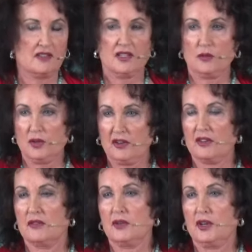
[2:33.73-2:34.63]
that we
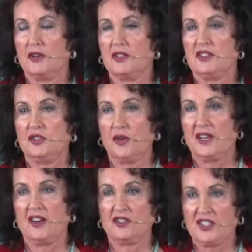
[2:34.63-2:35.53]
are, we are
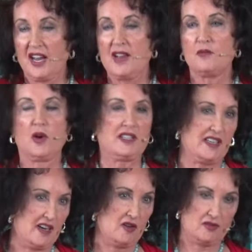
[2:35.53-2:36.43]
enjoying our time right
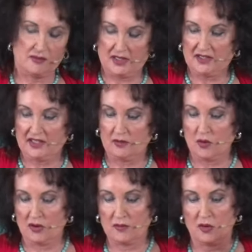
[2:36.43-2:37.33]
now until
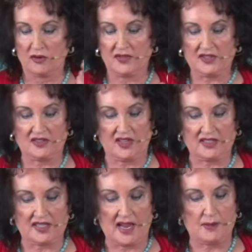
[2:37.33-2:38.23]
more and more of these
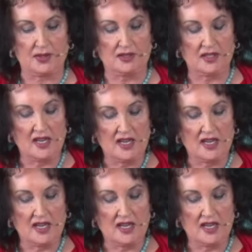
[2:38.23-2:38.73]
things happen.